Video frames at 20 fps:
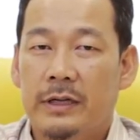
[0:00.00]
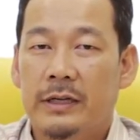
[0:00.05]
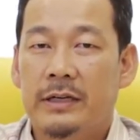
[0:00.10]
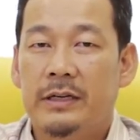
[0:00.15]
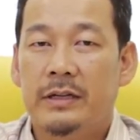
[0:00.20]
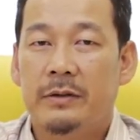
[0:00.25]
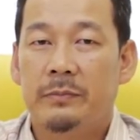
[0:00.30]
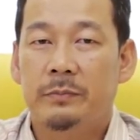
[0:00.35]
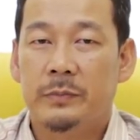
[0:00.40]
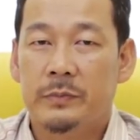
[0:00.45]

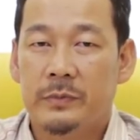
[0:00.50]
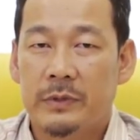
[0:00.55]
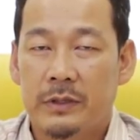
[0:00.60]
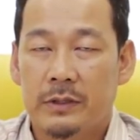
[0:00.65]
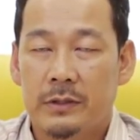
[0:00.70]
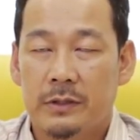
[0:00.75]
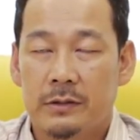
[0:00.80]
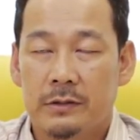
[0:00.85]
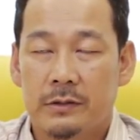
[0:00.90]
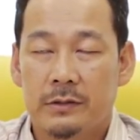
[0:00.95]
and
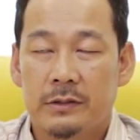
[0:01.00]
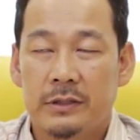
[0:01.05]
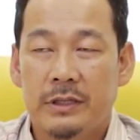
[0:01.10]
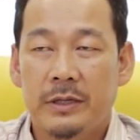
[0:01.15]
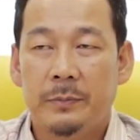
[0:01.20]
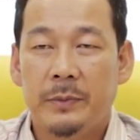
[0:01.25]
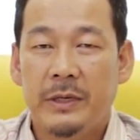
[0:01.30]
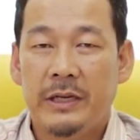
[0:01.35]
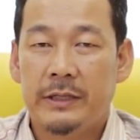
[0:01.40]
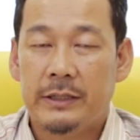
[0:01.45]

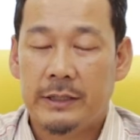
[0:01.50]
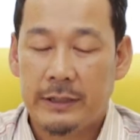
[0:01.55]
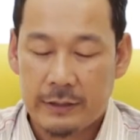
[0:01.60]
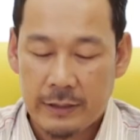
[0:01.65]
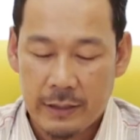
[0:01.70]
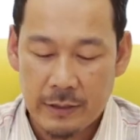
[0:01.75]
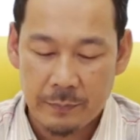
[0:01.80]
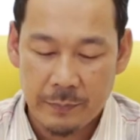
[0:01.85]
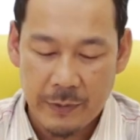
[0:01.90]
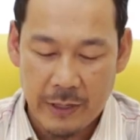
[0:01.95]

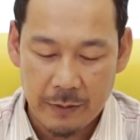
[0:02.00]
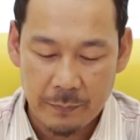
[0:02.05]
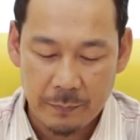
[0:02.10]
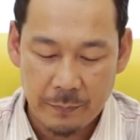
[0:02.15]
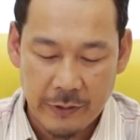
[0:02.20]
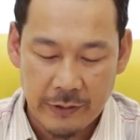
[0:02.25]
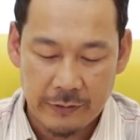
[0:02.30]
debilitating back